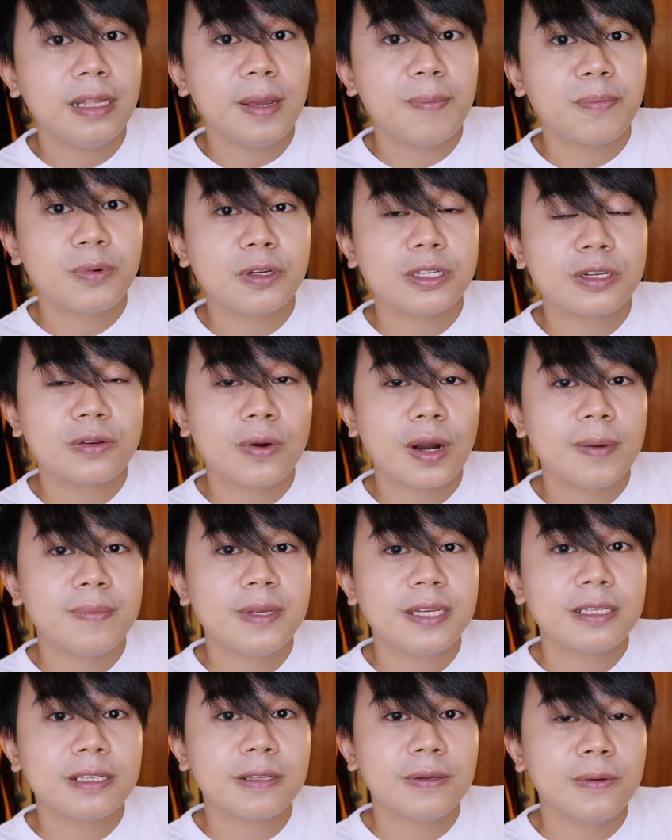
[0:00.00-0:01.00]
They prescribe
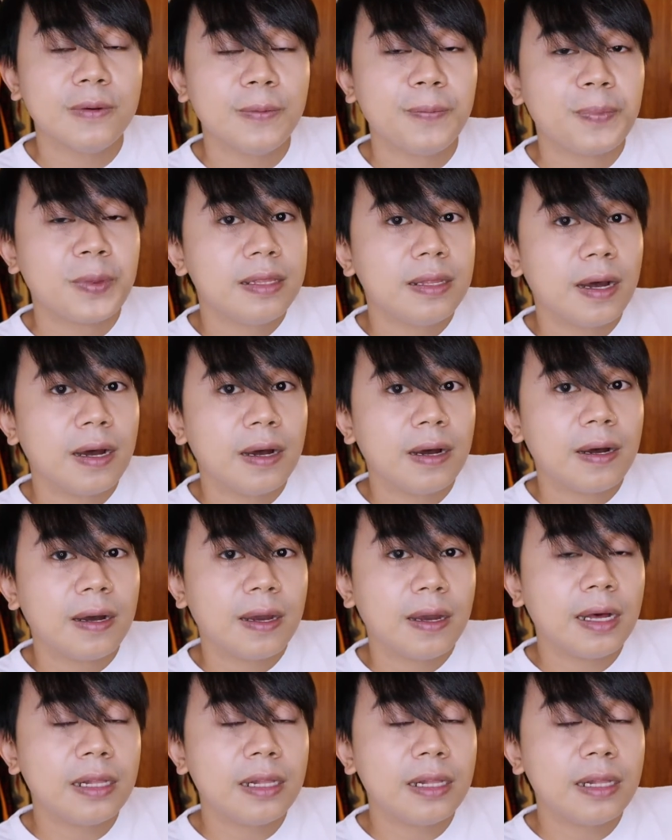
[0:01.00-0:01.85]
this to the